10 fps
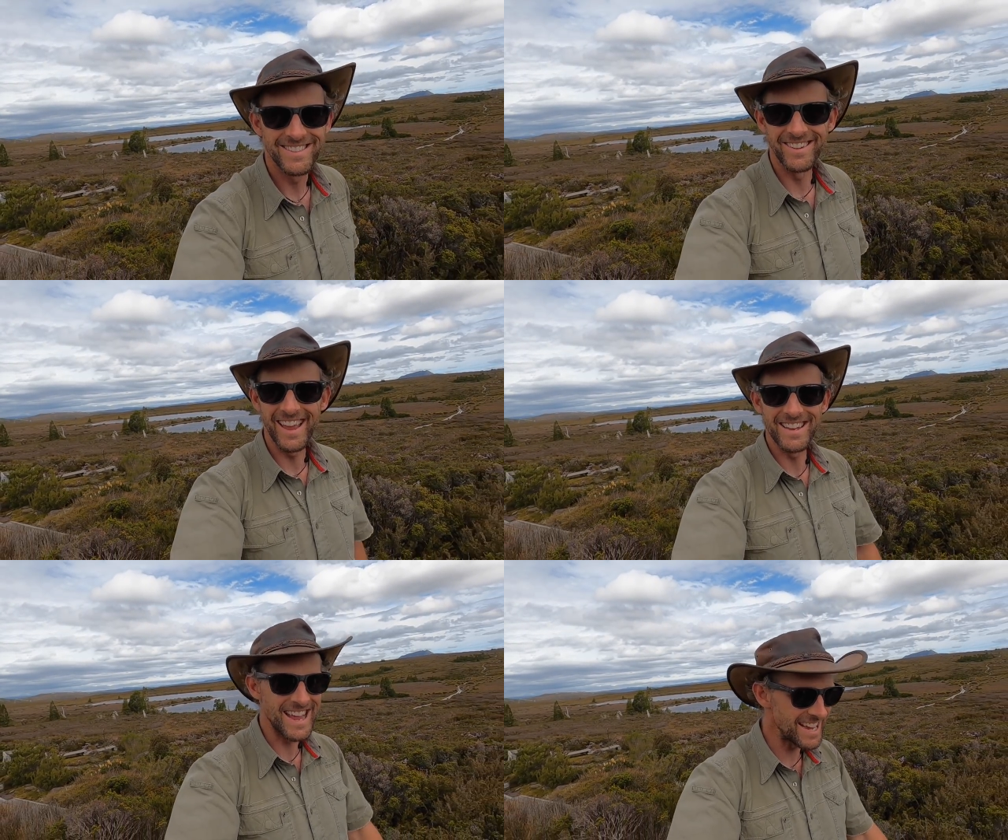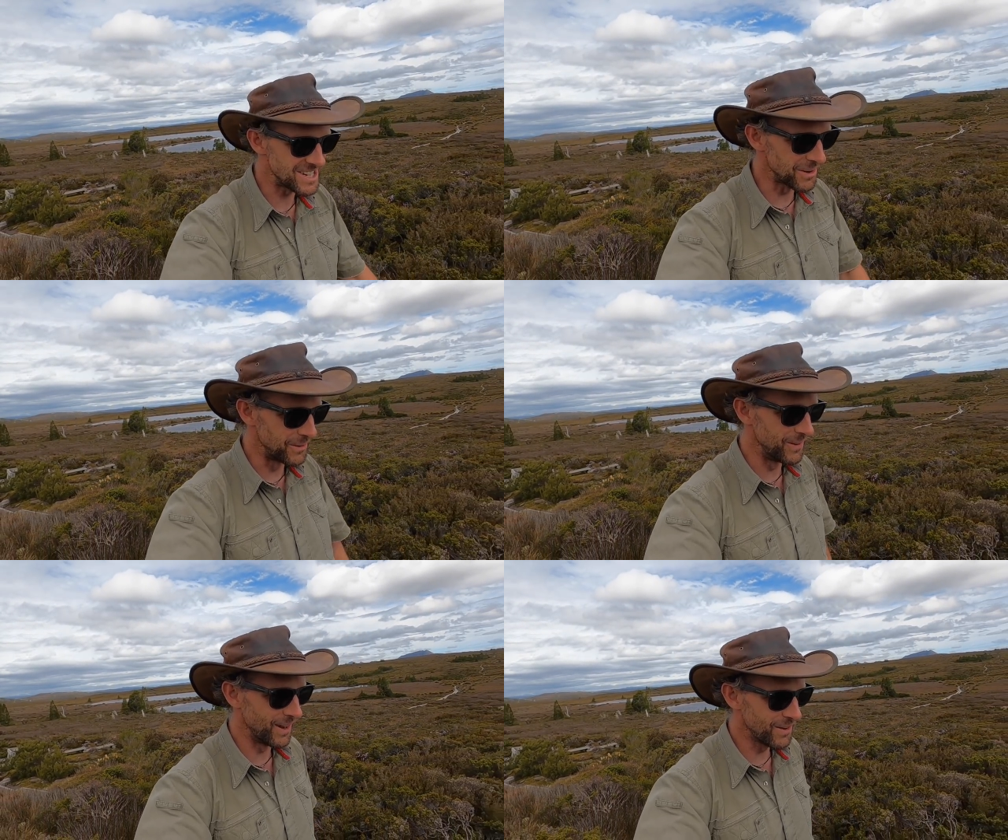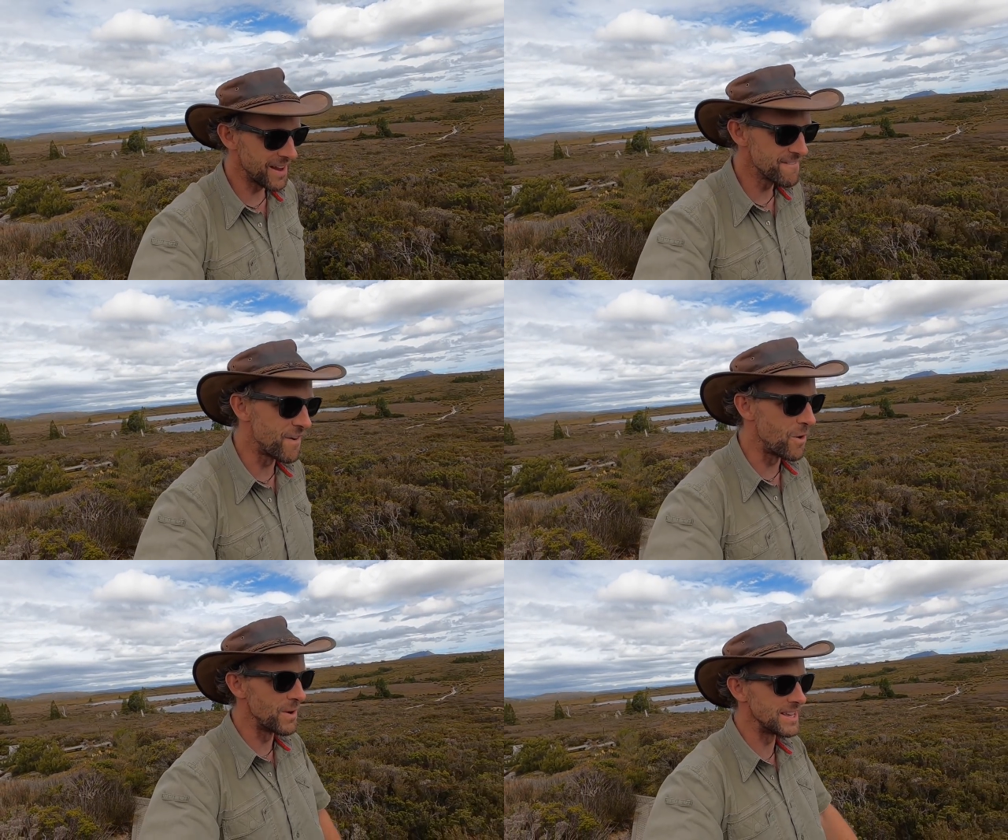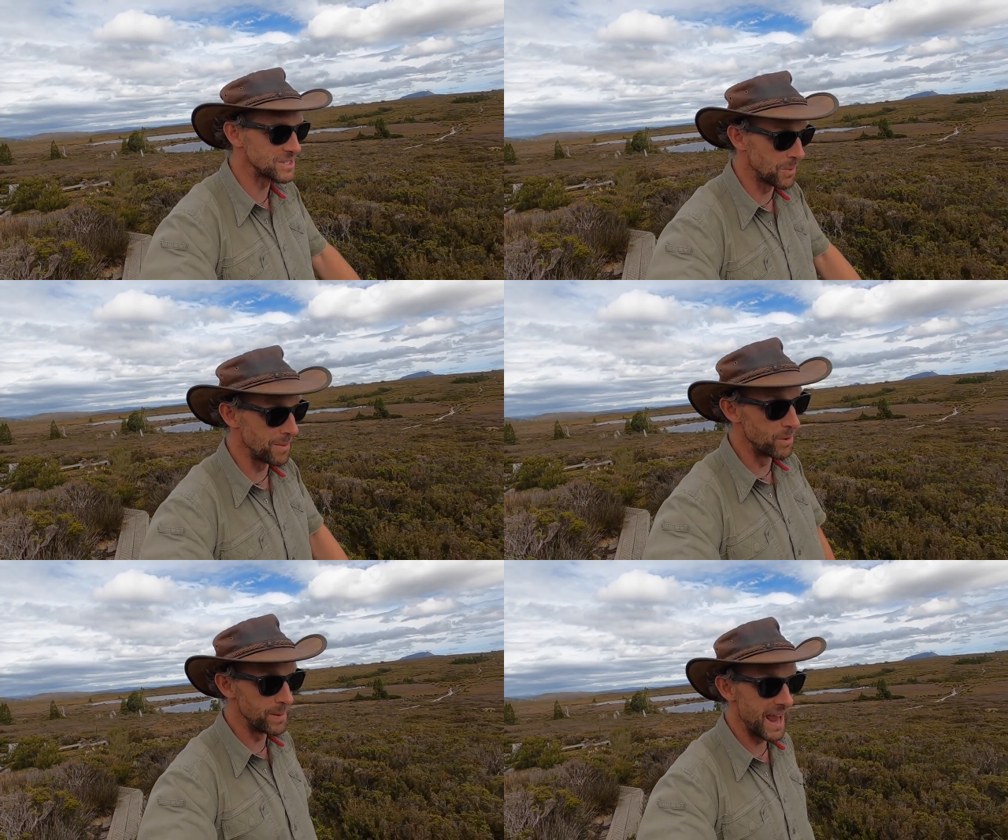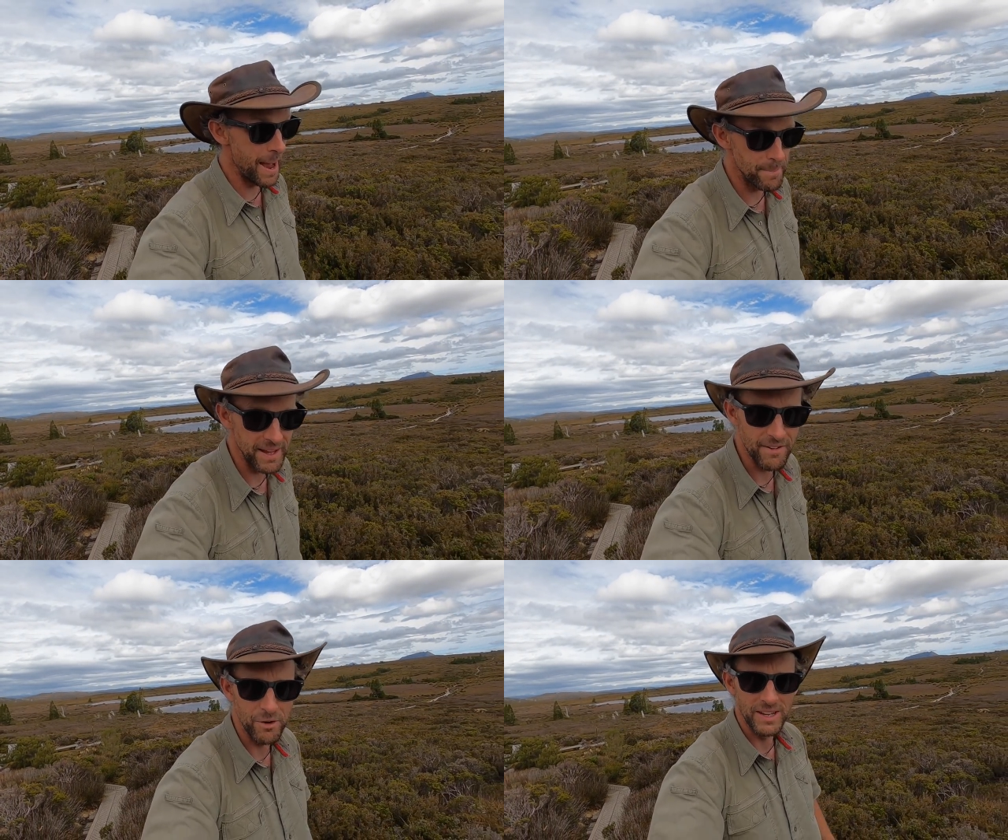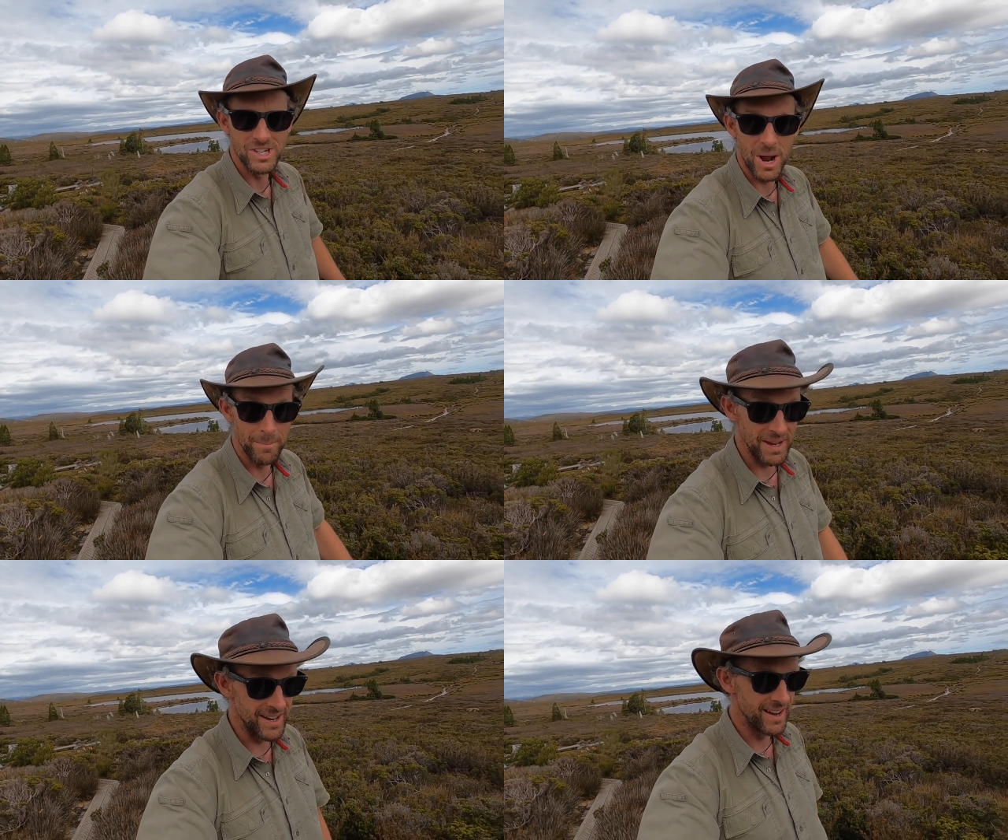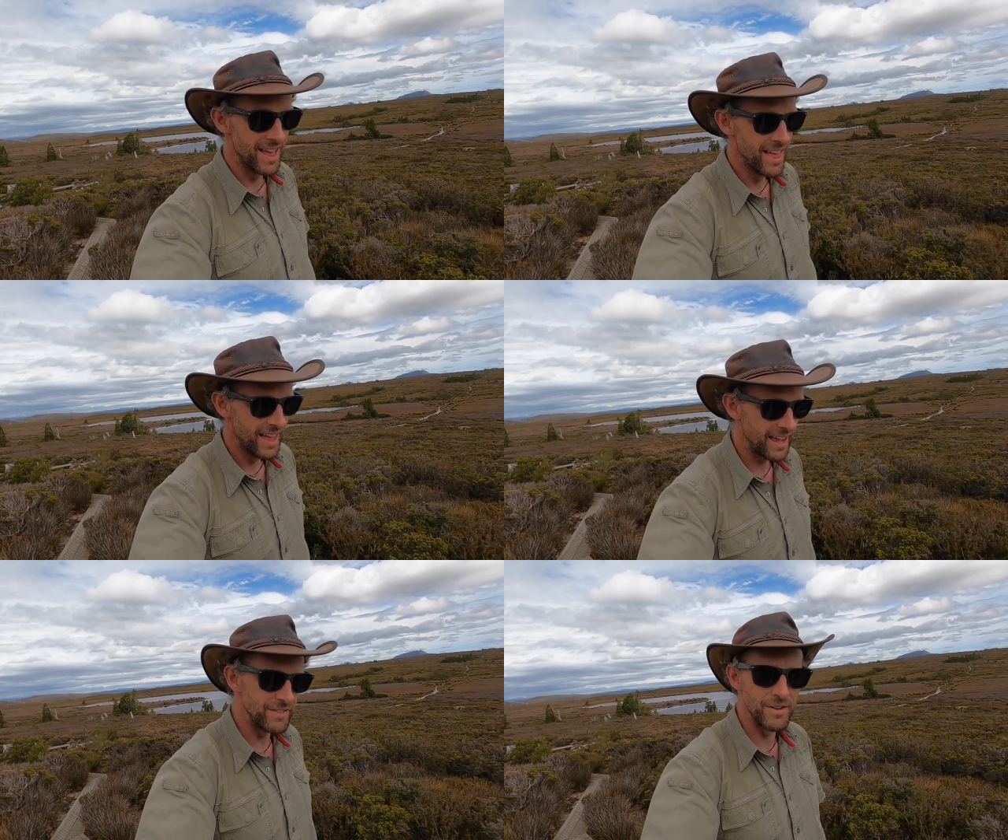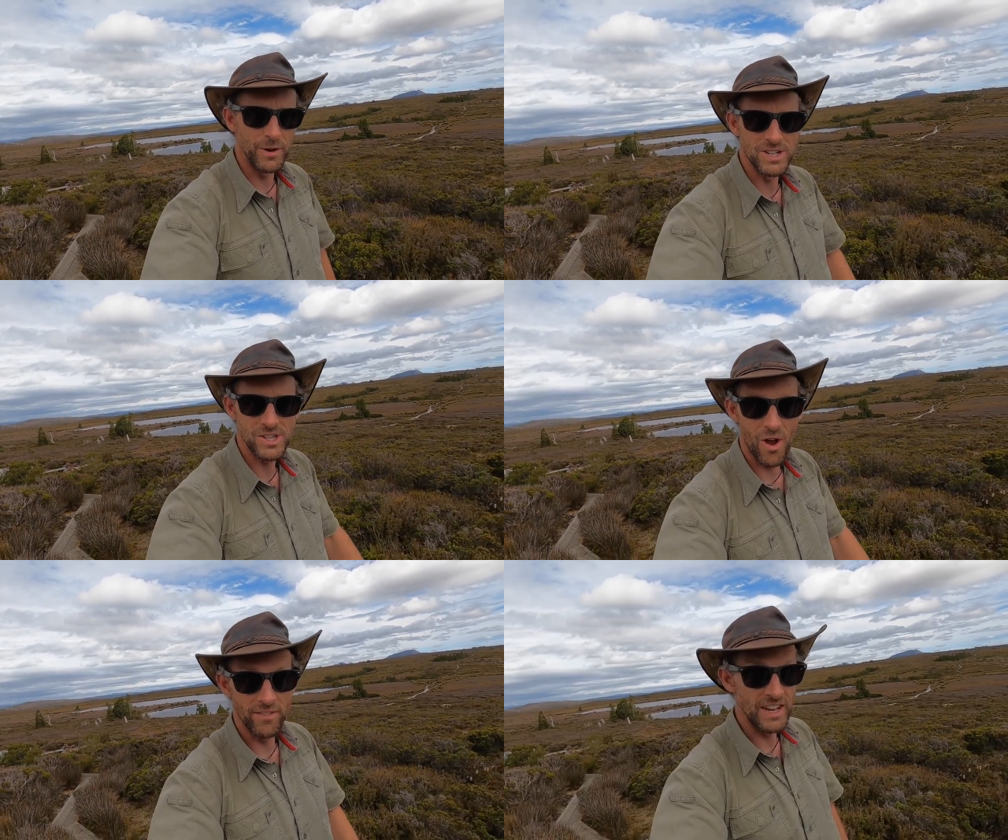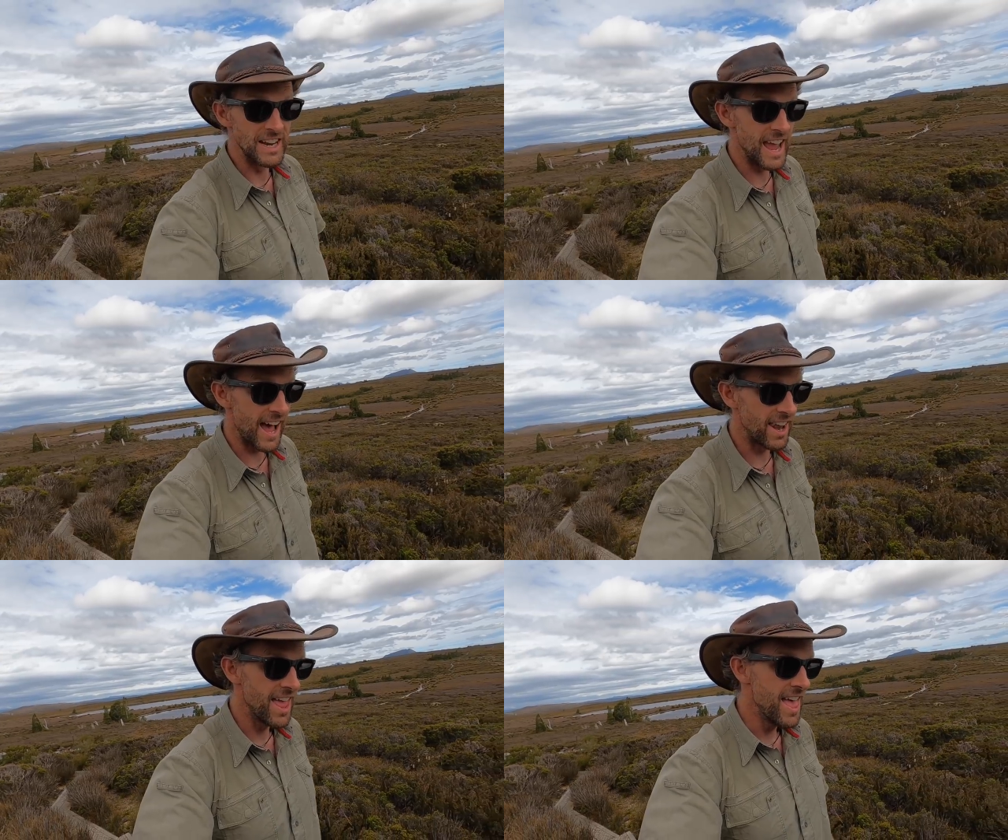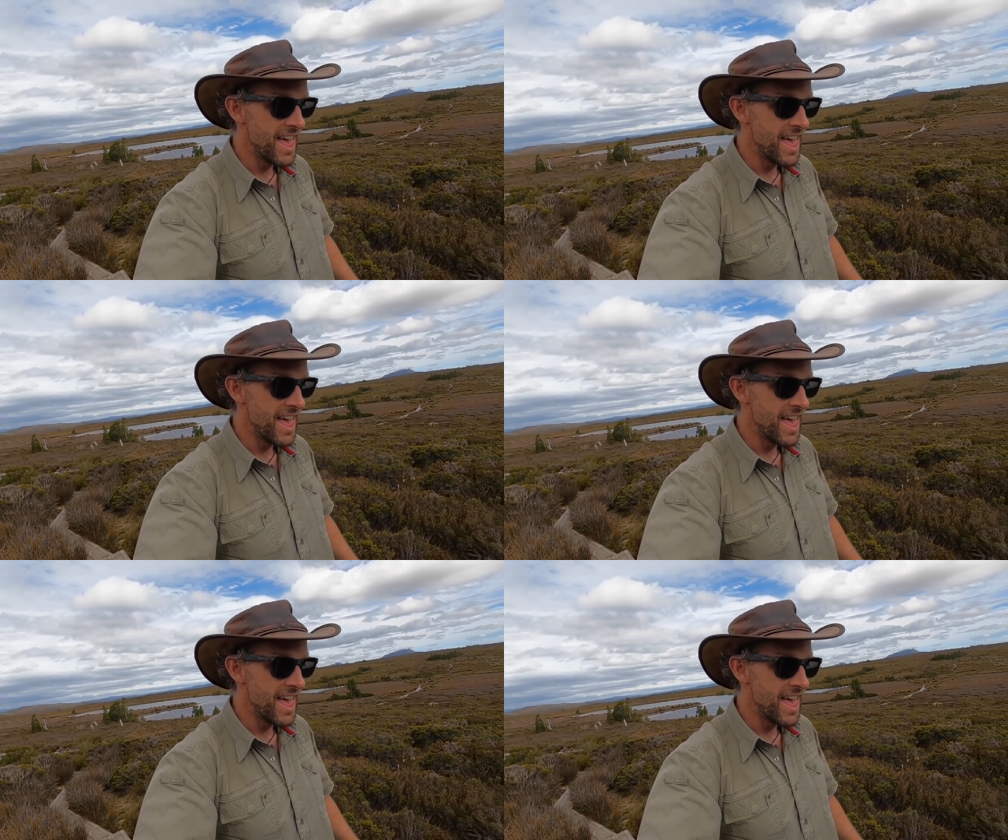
So yeah, day two, looking forward, a swim will be epic if we can jump in, even if we're just kind of in and out.